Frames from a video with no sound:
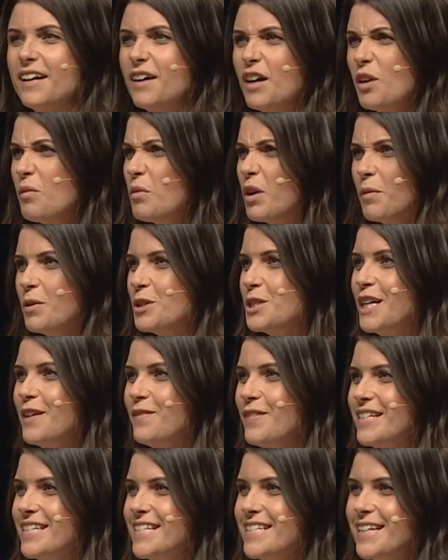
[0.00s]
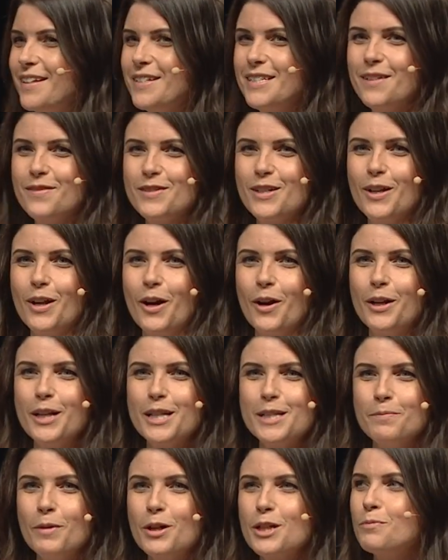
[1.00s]
I don't want to achieve these incentives alone.
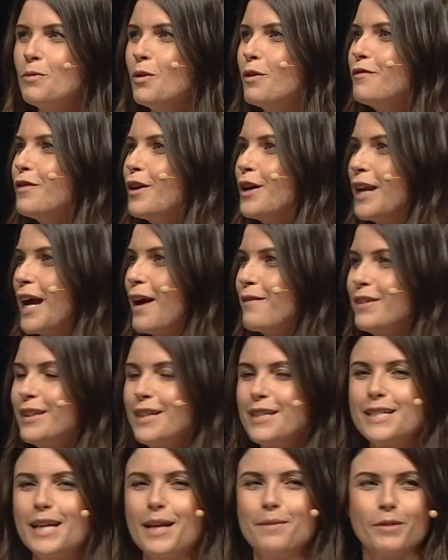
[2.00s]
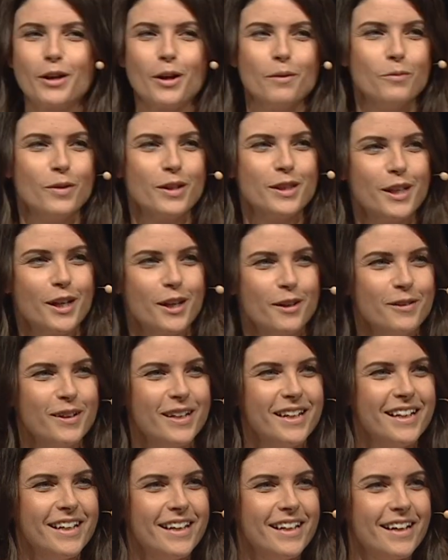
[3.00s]
It's much more fun having the team come with you
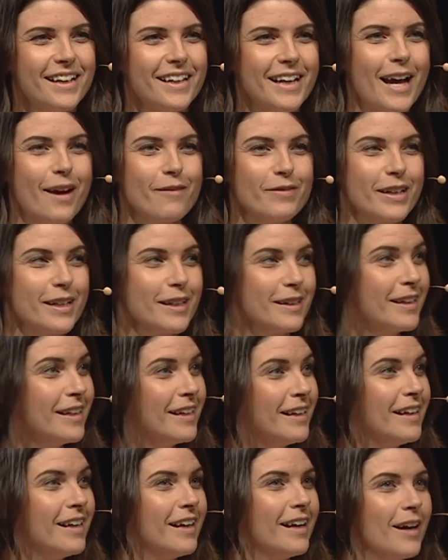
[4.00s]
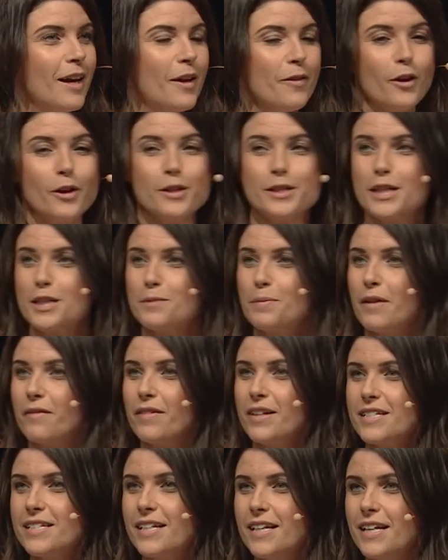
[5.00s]
and having those
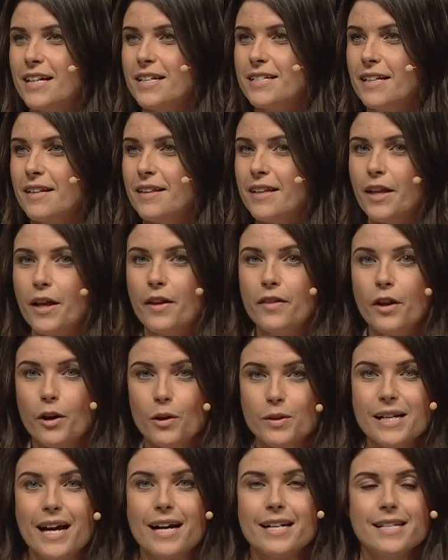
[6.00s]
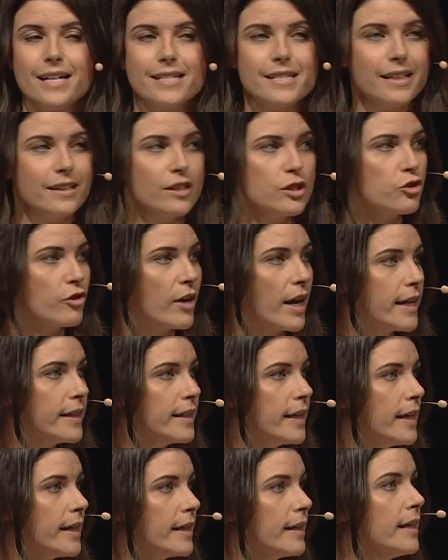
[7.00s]
experiences and those accessing the
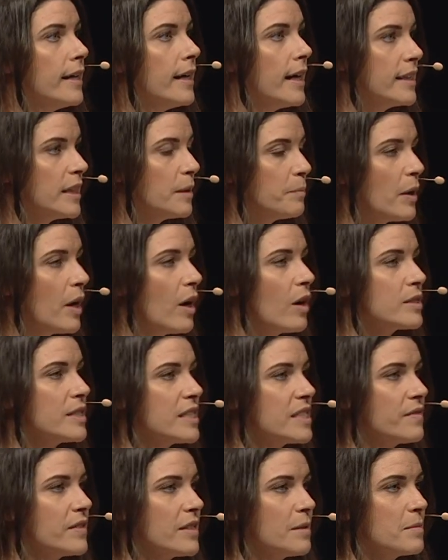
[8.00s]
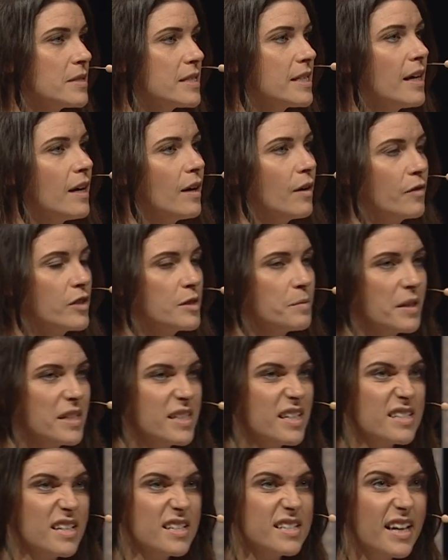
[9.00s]
training and the parties for themselves. Because,
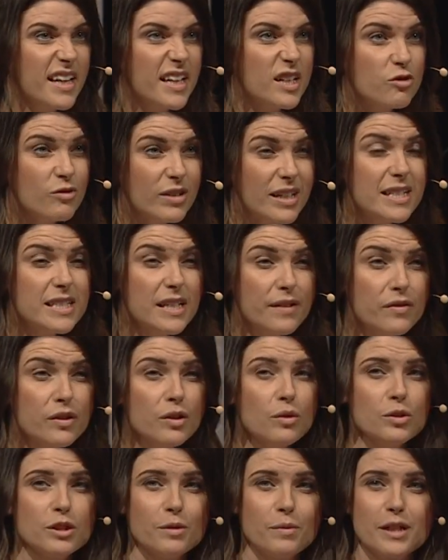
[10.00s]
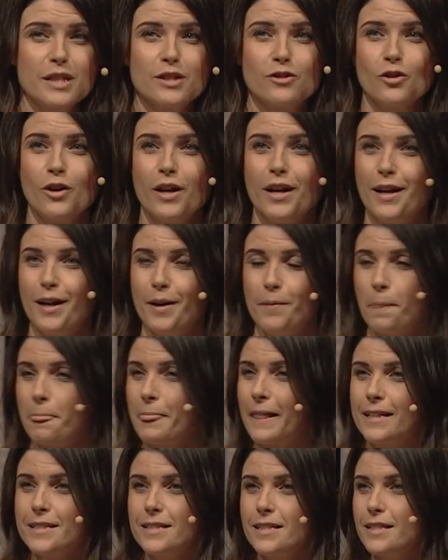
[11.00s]
as I said, it's really difficult
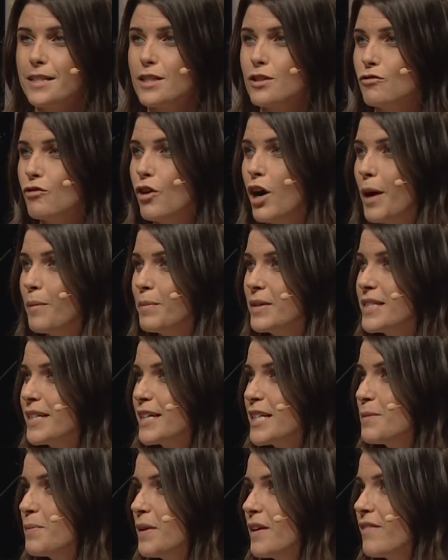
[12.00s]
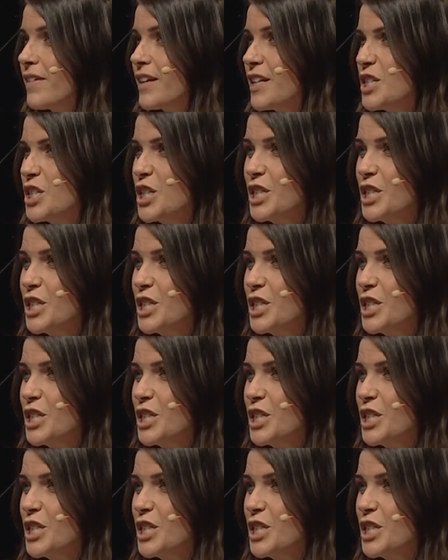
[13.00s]
to describe this experience.